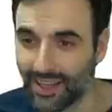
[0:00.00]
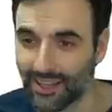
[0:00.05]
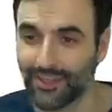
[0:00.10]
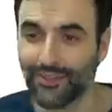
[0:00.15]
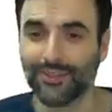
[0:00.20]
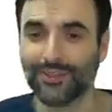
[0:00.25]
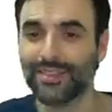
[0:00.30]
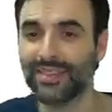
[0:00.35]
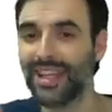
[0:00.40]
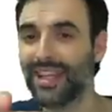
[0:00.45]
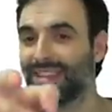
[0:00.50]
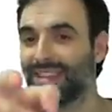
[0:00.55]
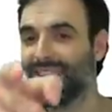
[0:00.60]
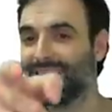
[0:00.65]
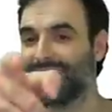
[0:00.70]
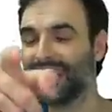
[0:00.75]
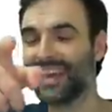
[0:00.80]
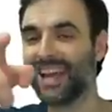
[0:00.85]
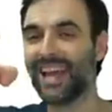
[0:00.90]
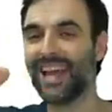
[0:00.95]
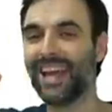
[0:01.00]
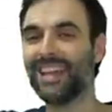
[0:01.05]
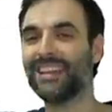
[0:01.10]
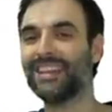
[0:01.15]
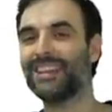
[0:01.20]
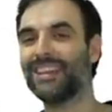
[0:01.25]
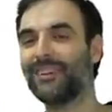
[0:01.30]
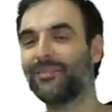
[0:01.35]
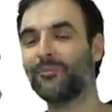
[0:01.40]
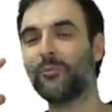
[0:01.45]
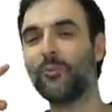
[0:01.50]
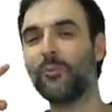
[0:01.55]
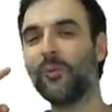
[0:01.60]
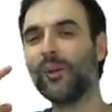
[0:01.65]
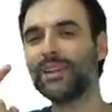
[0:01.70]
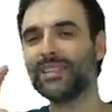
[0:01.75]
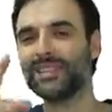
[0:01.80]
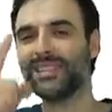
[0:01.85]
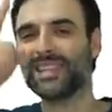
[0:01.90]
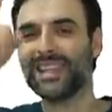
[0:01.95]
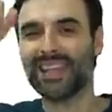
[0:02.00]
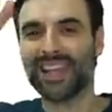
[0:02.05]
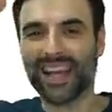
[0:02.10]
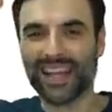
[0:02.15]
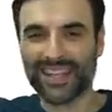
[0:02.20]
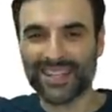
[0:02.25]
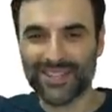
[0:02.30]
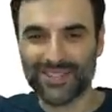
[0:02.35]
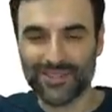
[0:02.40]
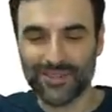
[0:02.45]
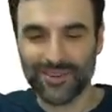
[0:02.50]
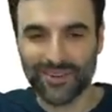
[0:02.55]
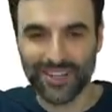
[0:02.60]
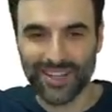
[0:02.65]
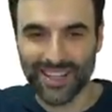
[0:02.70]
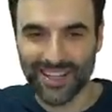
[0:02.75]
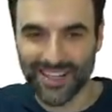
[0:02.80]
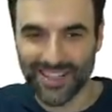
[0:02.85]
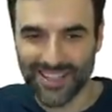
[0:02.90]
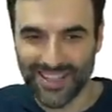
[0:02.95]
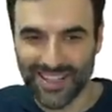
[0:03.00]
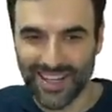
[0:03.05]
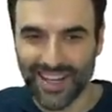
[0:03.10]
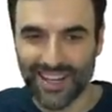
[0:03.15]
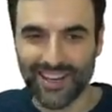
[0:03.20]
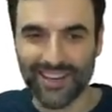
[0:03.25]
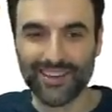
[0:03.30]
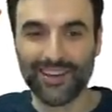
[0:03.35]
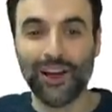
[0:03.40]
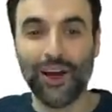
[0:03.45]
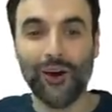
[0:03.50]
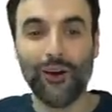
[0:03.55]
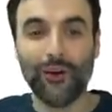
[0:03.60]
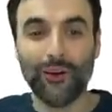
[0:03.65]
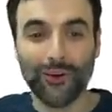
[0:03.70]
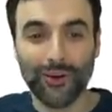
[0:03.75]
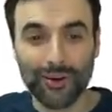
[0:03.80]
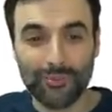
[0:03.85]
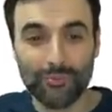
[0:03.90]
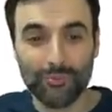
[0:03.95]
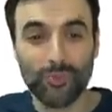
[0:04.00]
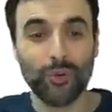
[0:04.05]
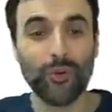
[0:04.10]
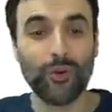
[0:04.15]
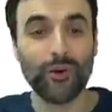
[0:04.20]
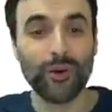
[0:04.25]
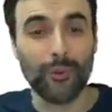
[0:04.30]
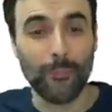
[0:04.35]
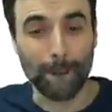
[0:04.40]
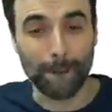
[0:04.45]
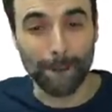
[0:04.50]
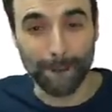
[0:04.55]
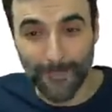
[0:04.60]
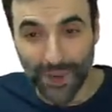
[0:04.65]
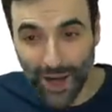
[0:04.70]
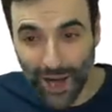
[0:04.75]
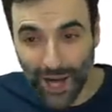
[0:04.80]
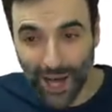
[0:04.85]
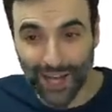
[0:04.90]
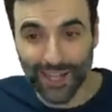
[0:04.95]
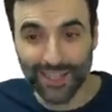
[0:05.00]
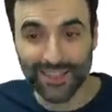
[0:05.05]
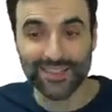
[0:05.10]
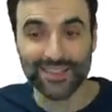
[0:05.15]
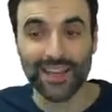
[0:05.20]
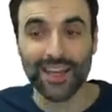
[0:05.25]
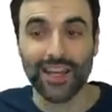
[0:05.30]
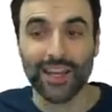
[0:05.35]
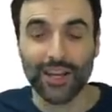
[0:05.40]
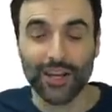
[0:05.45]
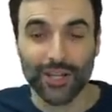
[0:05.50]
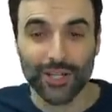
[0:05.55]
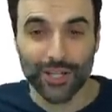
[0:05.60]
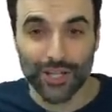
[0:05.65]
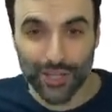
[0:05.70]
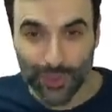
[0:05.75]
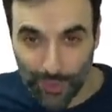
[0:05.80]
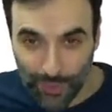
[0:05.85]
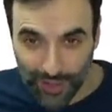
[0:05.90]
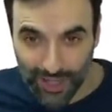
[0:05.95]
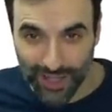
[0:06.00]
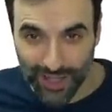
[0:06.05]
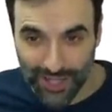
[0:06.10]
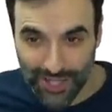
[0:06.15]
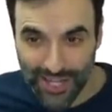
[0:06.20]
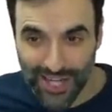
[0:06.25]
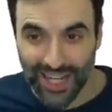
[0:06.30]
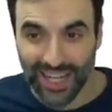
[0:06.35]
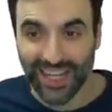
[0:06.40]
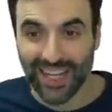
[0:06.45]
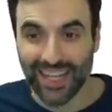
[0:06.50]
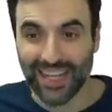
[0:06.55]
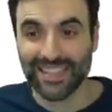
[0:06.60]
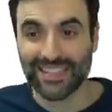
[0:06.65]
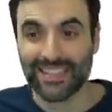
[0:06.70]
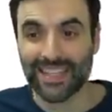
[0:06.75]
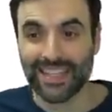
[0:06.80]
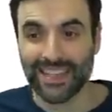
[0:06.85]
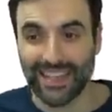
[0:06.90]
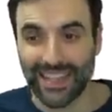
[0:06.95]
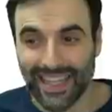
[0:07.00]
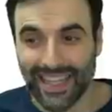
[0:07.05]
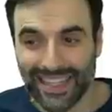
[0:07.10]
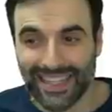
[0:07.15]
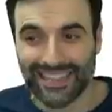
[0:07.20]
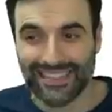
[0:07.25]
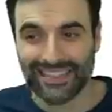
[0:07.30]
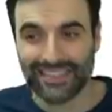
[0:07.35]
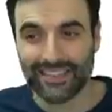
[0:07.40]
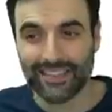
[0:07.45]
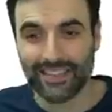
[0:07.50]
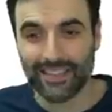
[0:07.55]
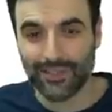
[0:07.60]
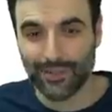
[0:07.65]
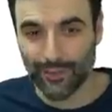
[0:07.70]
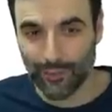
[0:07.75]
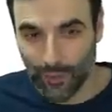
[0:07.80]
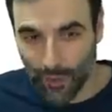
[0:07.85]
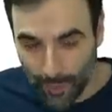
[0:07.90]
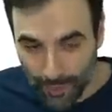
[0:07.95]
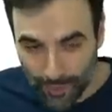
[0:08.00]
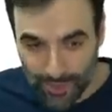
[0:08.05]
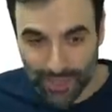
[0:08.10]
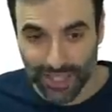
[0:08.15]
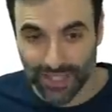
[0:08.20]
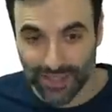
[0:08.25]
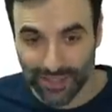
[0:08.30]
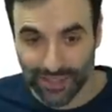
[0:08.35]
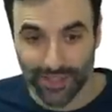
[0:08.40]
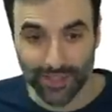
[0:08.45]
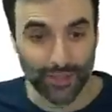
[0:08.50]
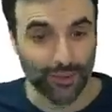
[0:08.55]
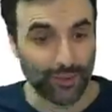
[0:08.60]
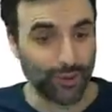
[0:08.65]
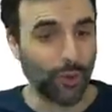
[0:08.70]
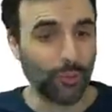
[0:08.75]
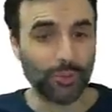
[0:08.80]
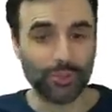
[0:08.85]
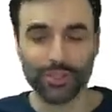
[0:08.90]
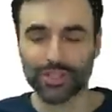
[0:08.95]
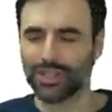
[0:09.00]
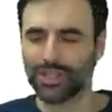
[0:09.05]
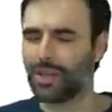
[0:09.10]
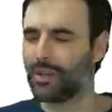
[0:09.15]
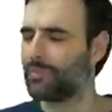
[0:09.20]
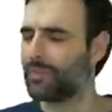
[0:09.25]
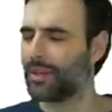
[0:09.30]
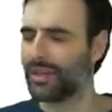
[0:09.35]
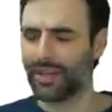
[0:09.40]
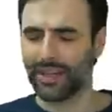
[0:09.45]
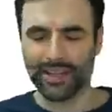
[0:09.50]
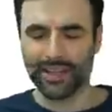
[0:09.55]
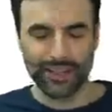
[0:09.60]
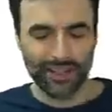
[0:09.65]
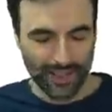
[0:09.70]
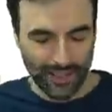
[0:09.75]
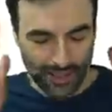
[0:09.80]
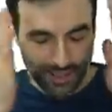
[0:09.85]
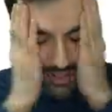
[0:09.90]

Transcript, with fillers: Now, you stayed until the end. What's the next shortage? Cardboard box shortage is the latest disruption to the global shipping.